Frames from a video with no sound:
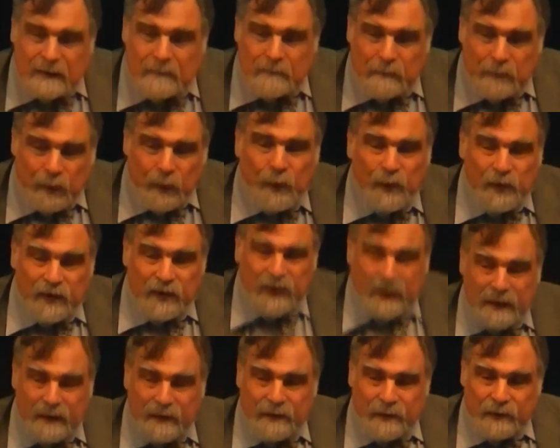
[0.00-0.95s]
both
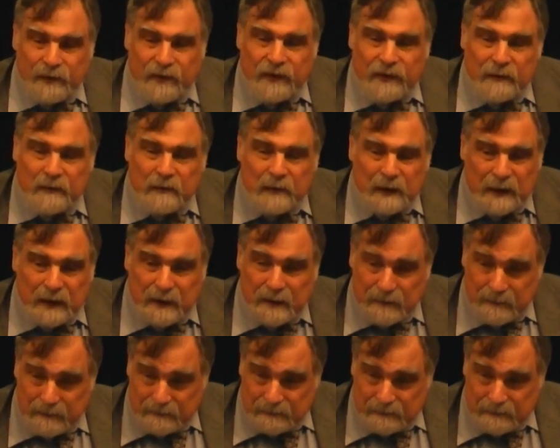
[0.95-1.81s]
sides are generally